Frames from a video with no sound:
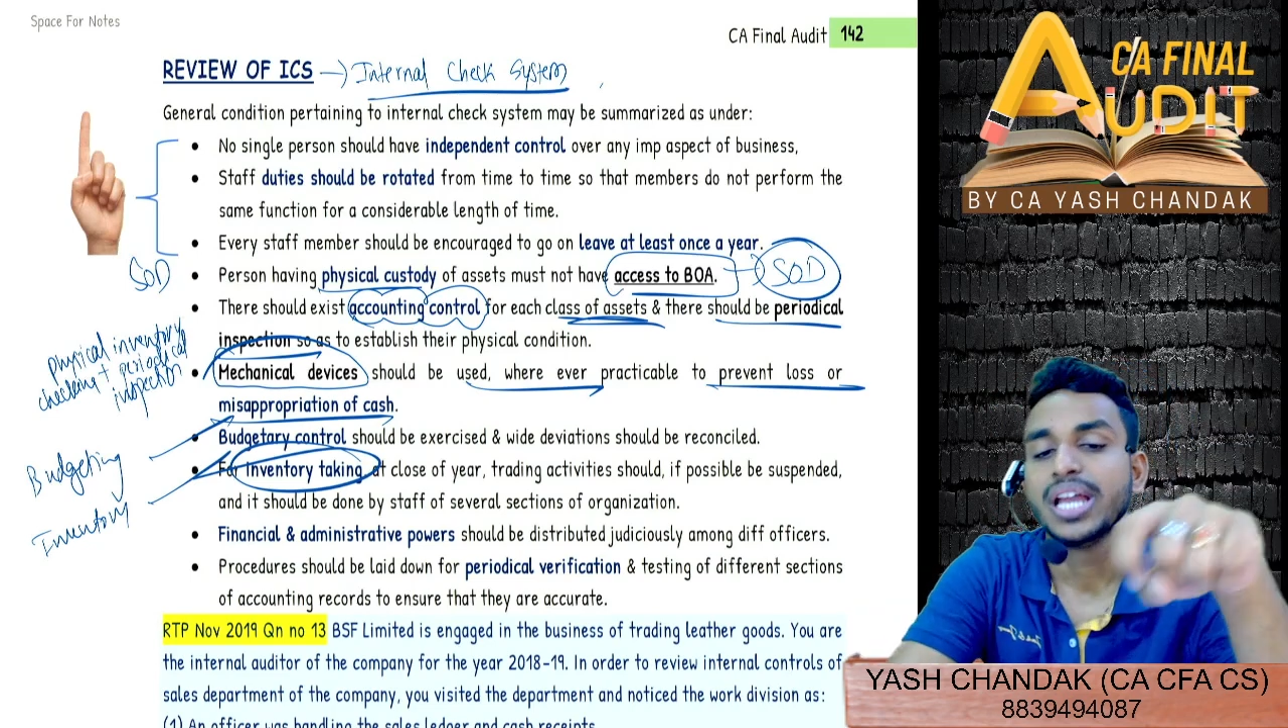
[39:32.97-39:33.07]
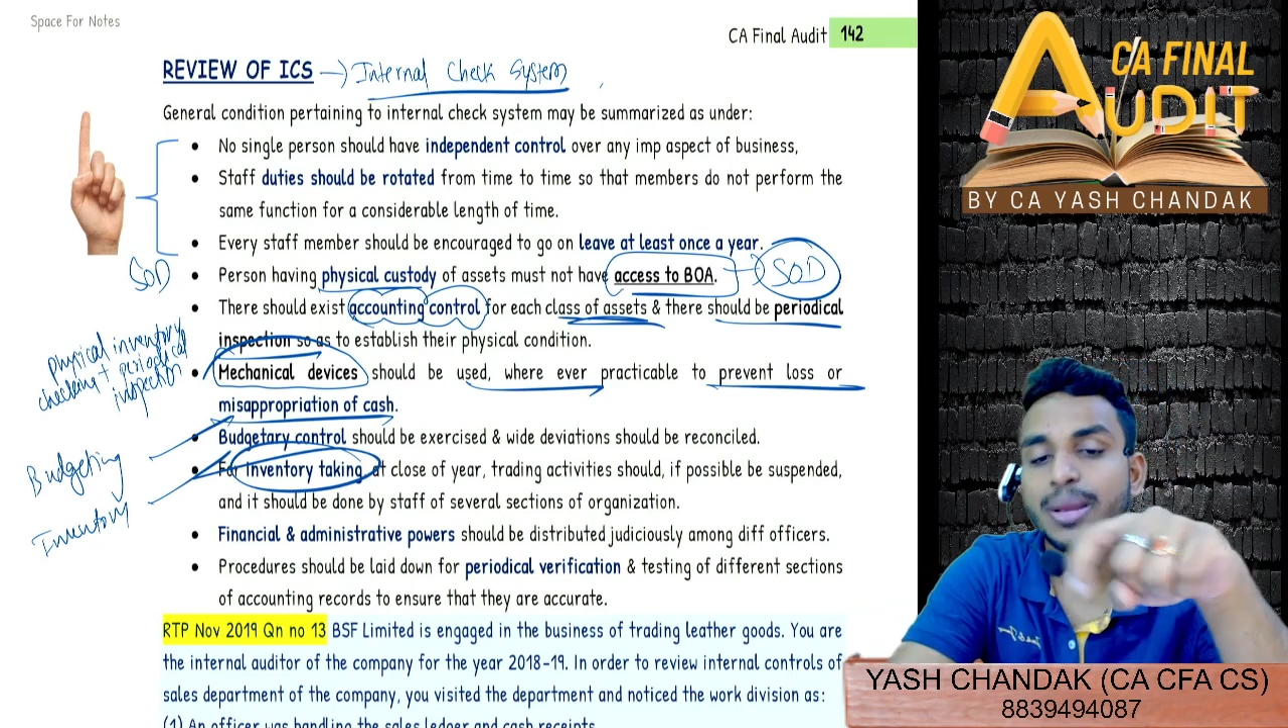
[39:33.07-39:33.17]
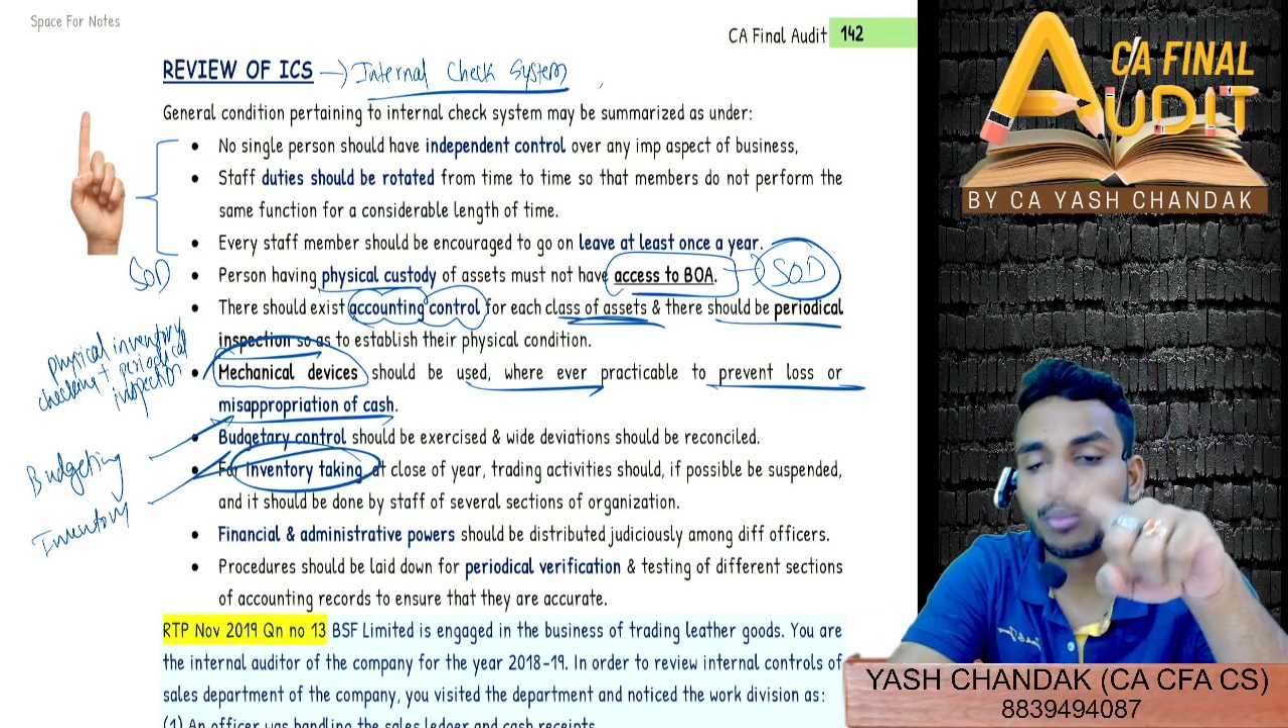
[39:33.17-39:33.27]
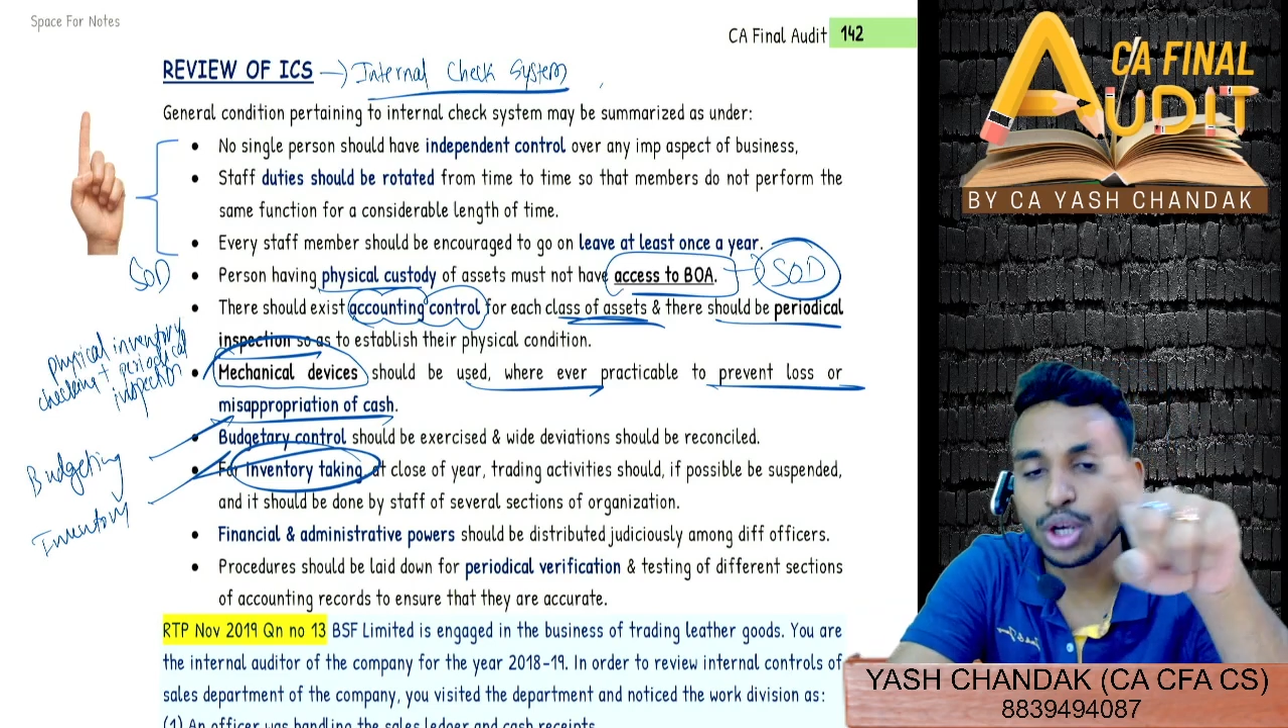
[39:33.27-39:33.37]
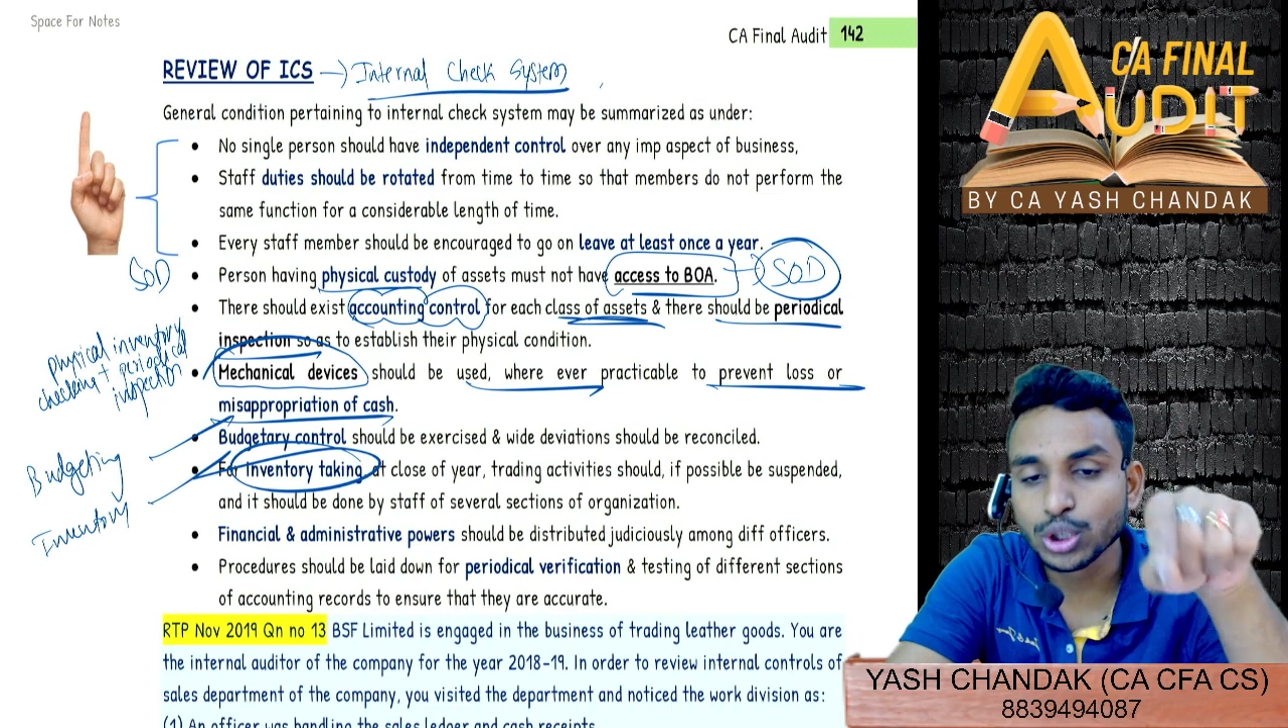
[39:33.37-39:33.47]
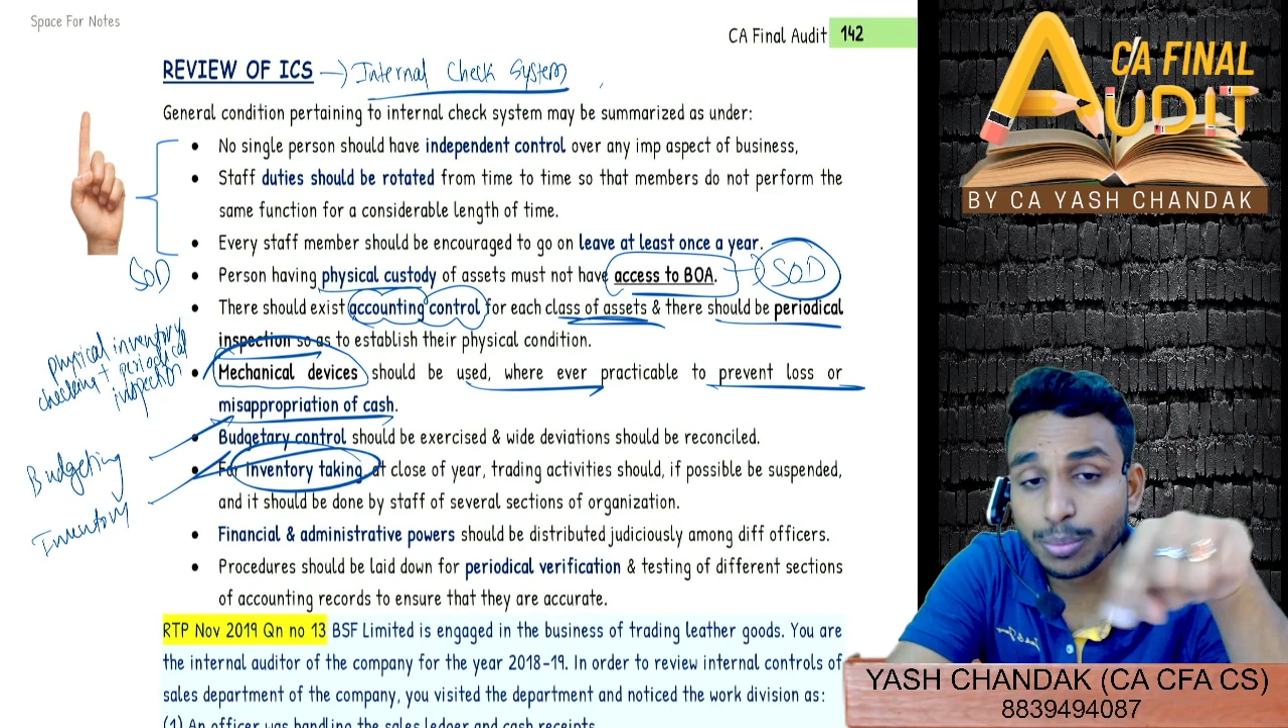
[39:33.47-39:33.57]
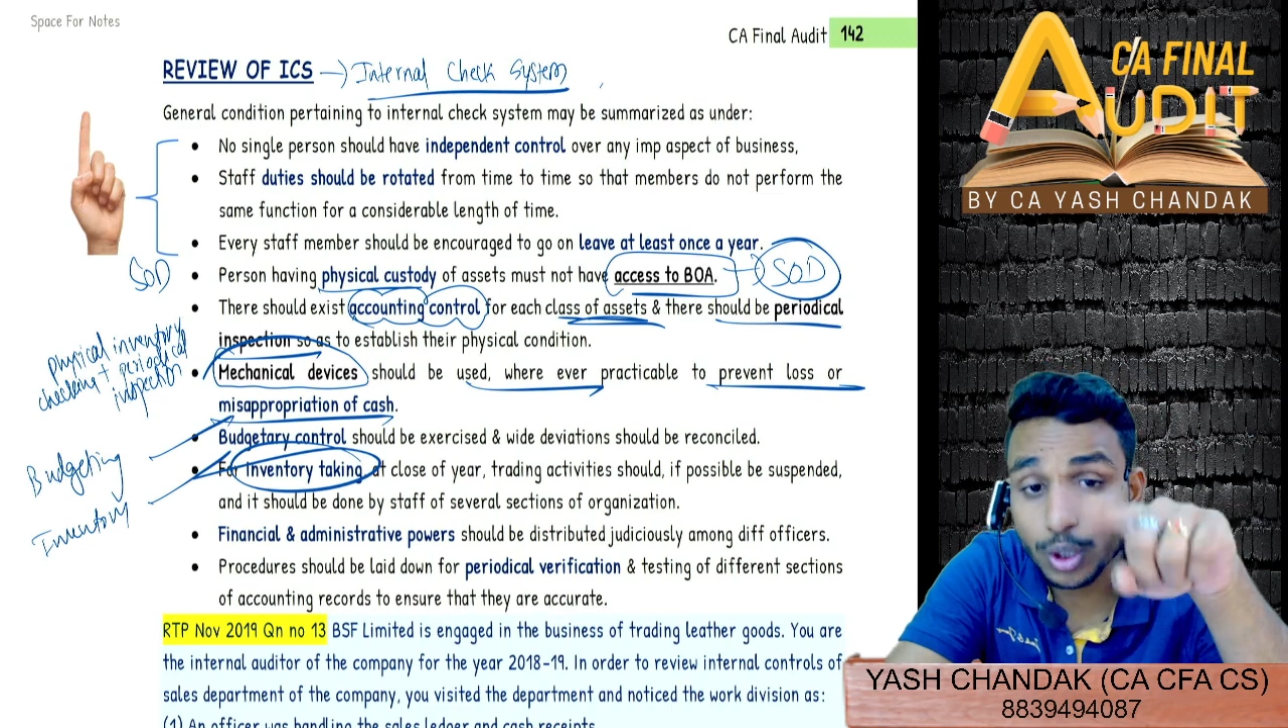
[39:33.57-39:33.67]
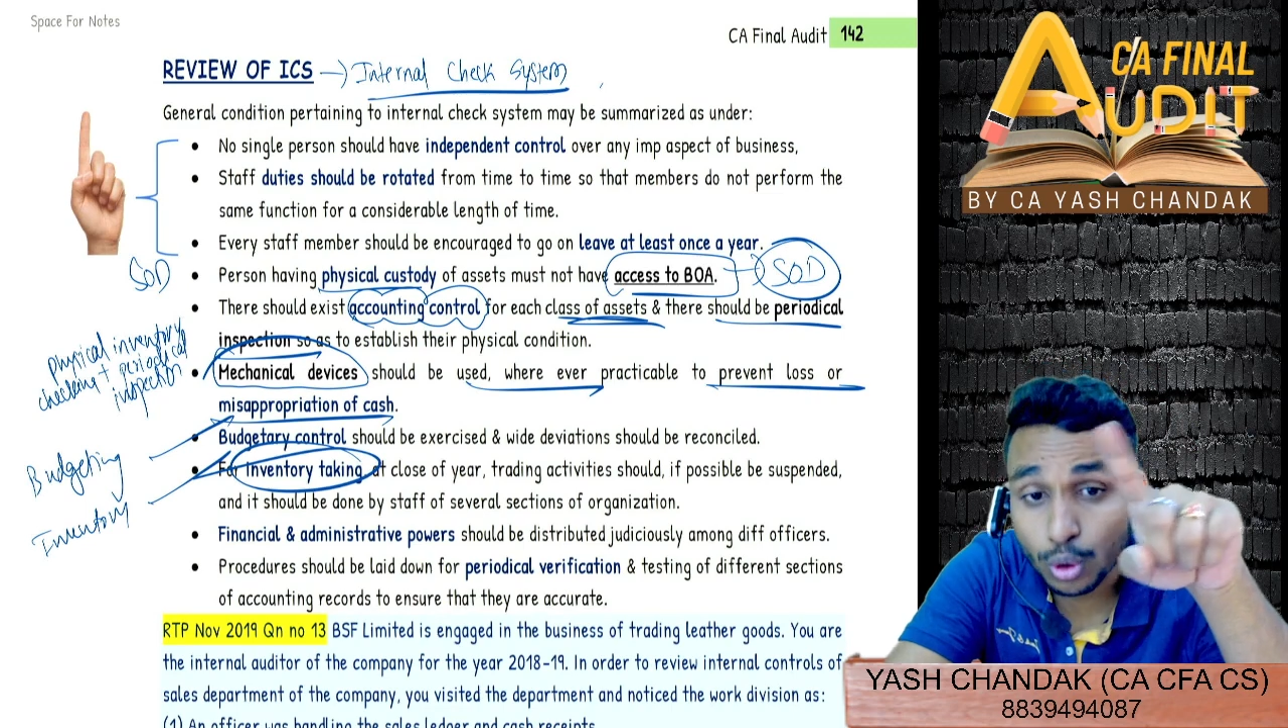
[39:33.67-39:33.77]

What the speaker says: Employee should be